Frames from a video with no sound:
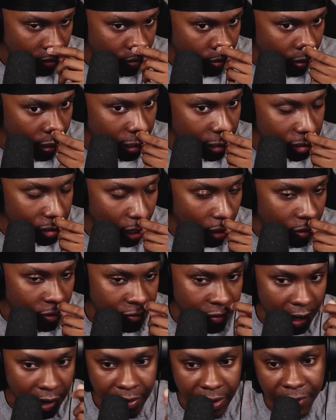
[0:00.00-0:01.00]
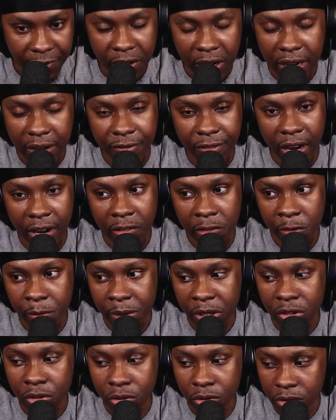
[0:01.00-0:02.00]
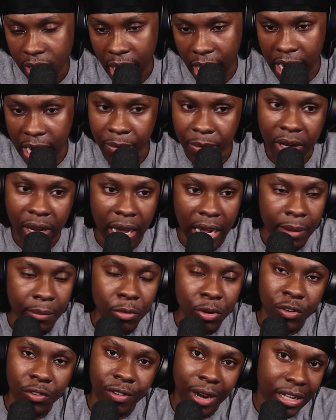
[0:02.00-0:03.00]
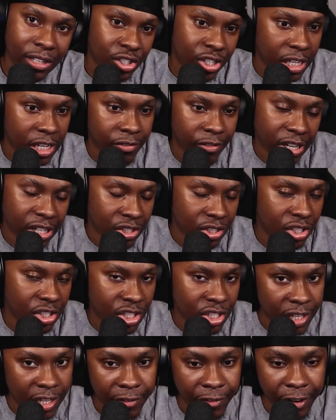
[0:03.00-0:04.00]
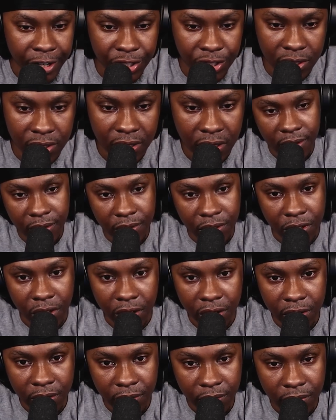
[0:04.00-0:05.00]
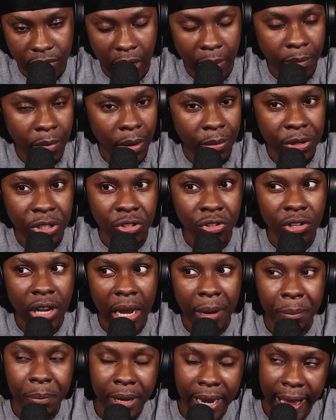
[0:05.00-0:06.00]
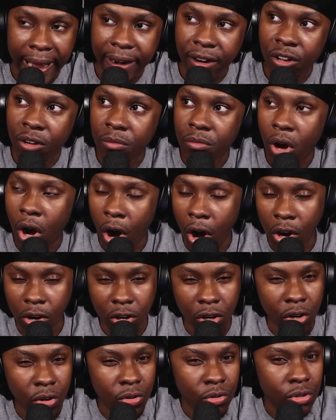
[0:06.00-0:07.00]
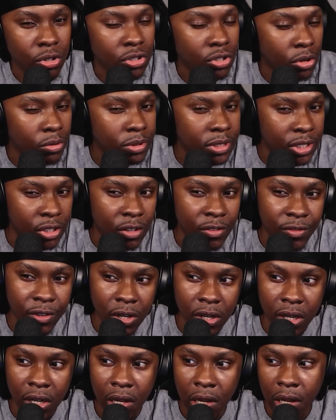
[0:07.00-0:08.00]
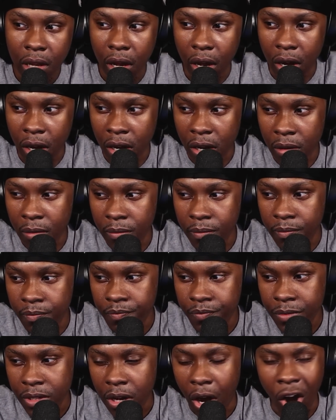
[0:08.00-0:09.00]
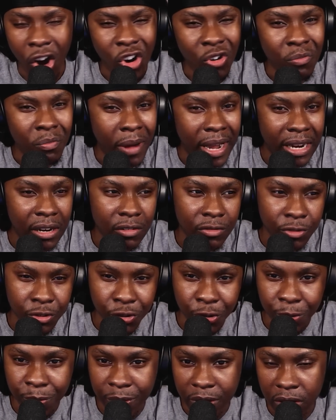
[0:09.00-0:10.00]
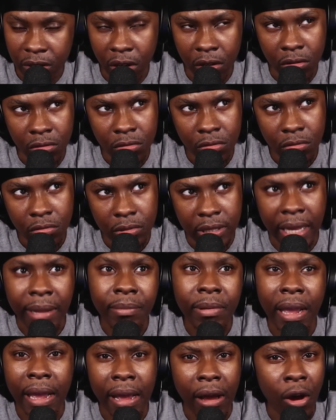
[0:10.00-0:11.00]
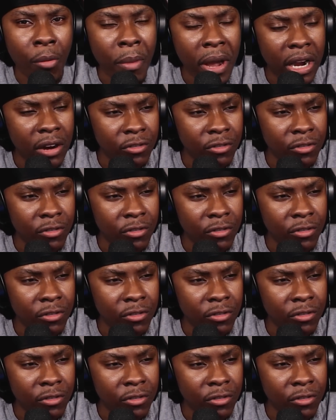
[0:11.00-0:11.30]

We could start with Fire Red. I feel like Fire Red would be cool. And then we kind of move, like, generation to generation, you know? Like, but we do like Platinum, Heart Gold, or Soul Silver, Omega Ruby, no, yeah, Omega